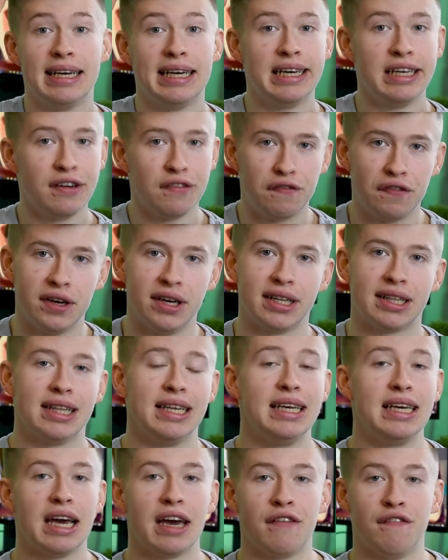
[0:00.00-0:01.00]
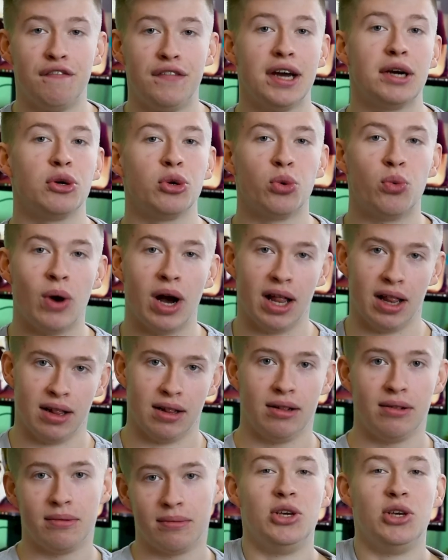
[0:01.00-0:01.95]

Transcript: infinitely and very well.